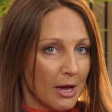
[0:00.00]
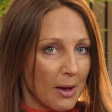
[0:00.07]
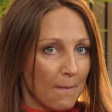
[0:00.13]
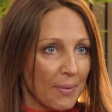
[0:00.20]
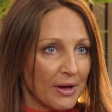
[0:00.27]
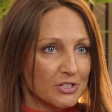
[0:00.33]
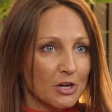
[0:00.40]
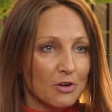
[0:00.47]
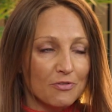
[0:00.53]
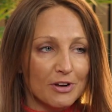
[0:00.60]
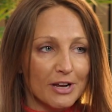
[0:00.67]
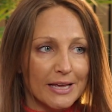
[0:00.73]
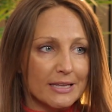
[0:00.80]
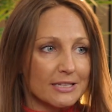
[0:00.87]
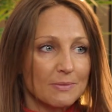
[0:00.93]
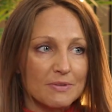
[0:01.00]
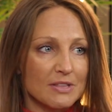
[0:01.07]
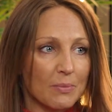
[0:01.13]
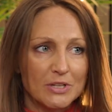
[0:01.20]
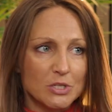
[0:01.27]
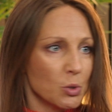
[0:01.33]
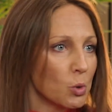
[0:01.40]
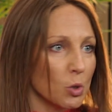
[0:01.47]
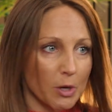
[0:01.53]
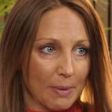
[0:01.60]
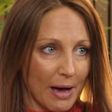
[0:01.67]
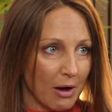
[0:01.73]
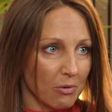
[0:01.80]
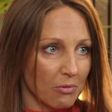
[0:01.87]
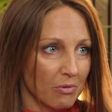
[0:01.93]
but I don't feel like it's something that we talk
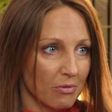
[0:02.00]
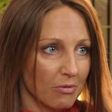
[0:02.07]
about.